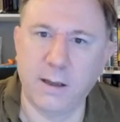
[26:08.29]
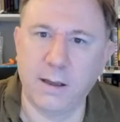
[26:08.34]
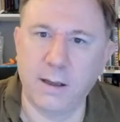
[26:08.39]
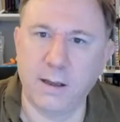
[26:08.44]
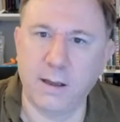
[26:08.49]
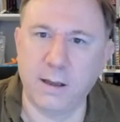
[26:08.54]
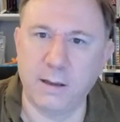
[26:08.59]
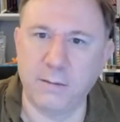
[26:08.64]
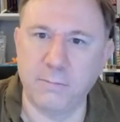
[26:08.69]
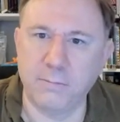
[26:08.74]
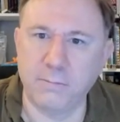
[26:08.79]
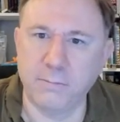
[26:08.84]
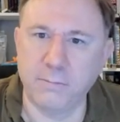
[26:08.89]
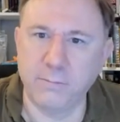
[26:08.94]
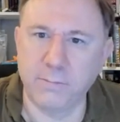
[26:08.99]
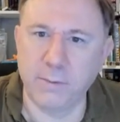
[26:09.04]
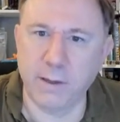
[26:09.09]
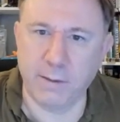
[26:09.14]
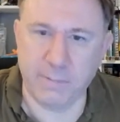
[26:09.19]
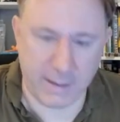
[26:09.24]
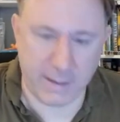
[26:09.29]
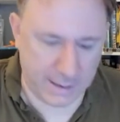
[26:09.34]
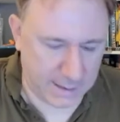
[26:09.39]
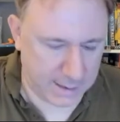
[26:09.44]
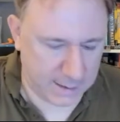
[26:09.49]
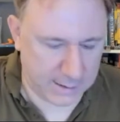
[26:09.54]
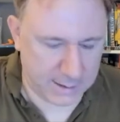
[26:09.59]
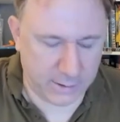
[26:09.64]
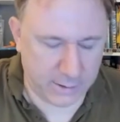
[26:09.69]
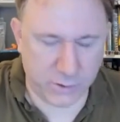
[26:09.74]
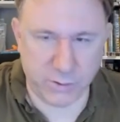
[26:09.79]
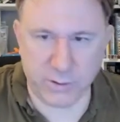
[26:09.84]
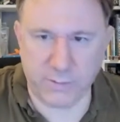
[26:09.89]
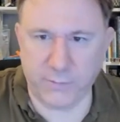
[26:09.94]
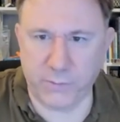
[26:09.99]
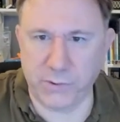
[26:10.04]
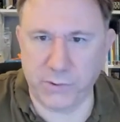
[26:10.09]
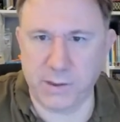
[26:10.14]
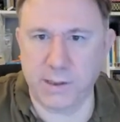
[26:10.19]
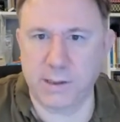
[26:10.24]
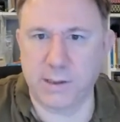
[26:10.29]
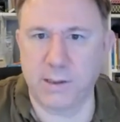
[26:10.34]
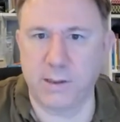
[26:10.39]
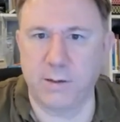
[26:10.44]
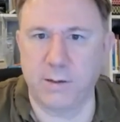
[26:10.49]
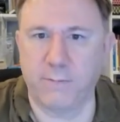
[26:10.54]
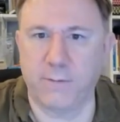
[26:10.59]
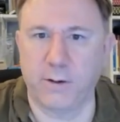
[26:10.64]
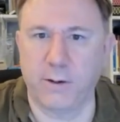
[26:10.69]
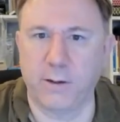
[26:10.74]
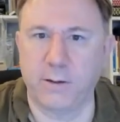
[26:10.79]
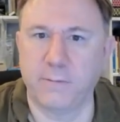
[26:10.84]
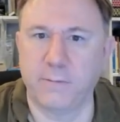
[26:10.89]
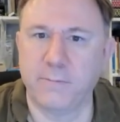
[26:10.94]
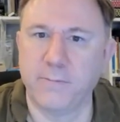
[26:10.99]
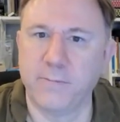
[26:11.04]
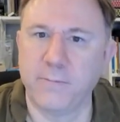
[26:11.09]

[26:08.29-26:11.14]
It tells you it's 4, 6, 2. Fine.